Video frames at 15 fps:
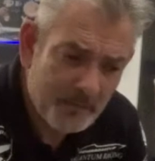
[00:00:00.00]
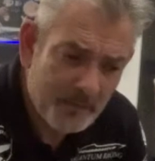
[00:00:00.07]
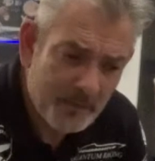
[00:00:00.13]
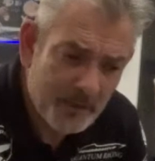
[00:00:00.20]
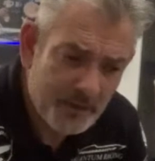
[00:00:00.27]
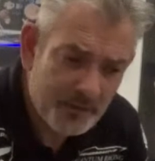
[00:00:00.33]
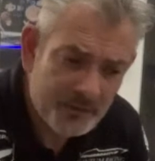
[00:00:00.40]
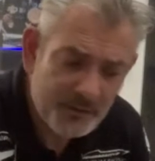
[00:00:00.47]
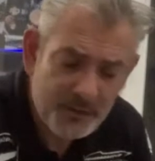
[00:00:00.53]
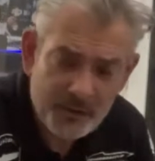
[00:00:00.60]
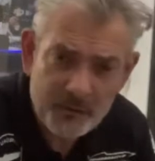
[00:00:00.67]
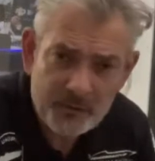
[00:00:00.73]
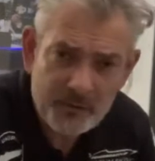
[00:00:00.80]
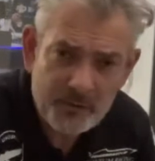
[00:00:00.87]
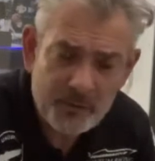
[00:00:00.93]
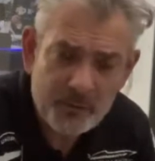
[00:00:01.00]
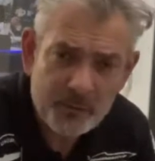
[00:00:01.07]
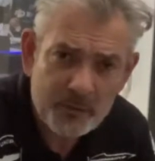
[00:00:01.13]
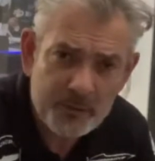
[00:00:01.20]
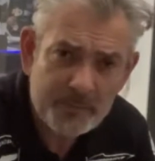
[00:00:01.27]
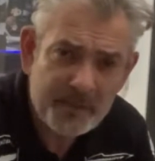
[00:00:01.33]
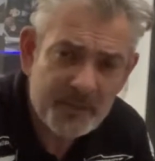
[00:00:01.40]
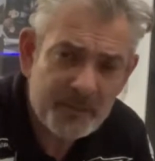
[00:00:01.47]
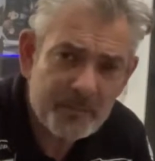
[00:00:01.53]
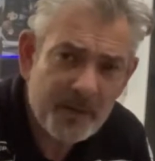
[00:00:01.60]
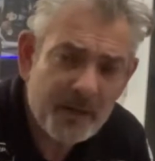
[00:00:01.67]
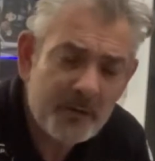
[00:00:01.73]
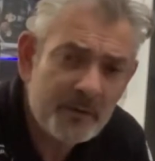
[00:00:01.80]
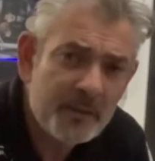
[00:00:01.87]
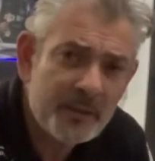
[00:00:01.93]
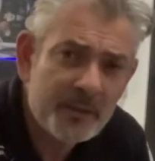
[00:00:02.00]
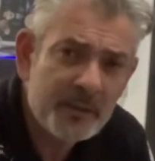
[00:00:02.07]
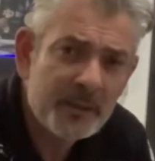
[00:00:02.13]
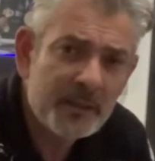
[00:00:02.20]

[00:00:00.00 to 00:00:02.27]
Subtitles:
a suit that was bespoke